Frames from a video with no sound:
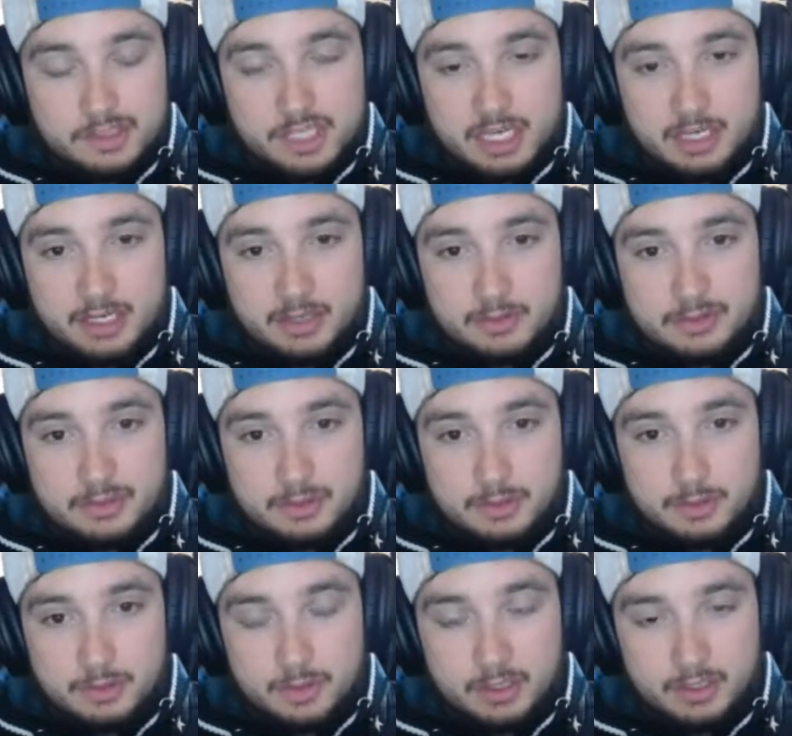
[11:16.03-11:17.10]
shout out
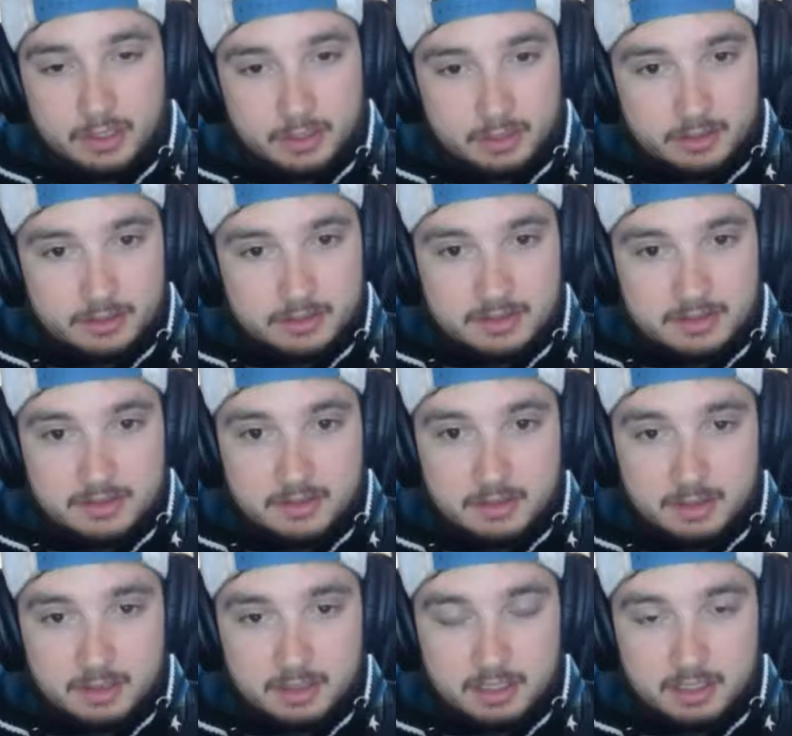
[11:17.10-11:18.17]
to
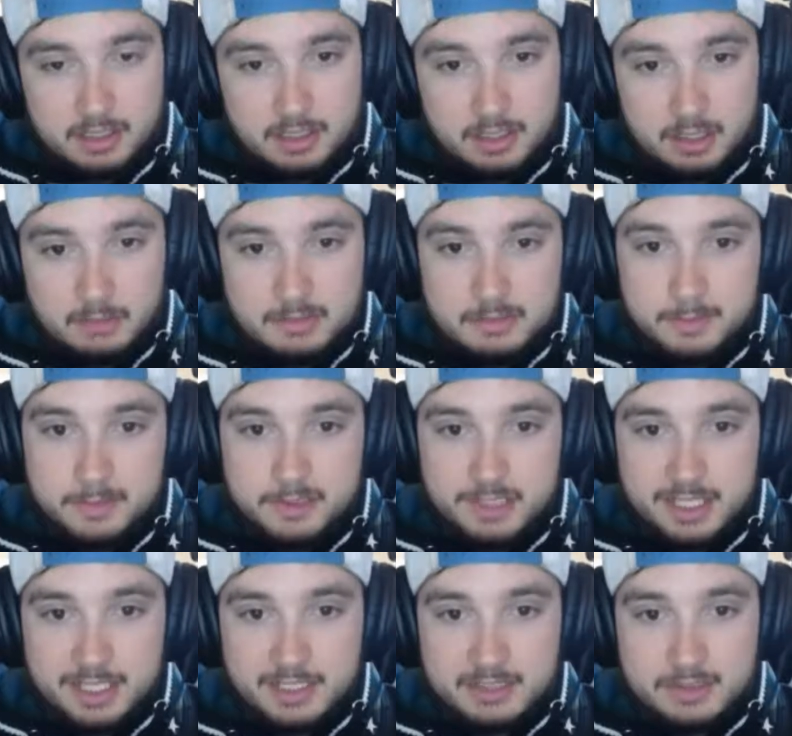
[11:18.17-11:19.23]
the Columbus Blue
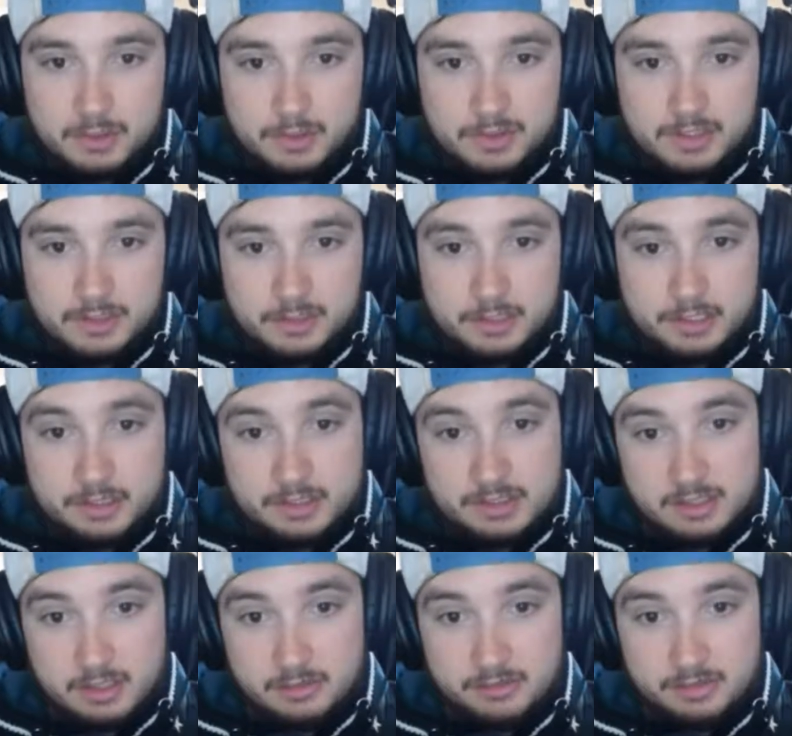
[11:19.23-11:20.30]
Jackets goaltender
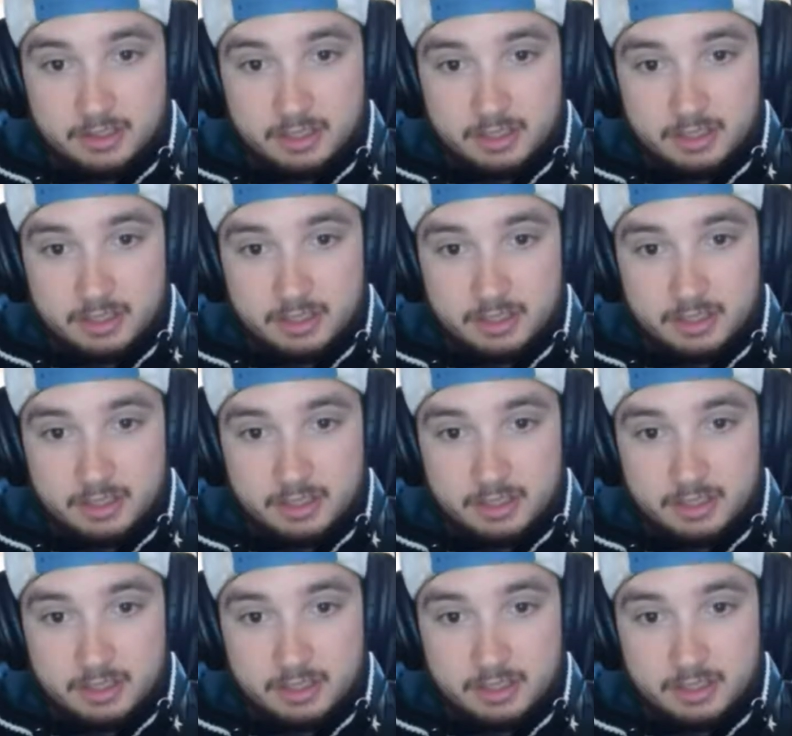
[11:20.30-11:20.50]
Tarasov.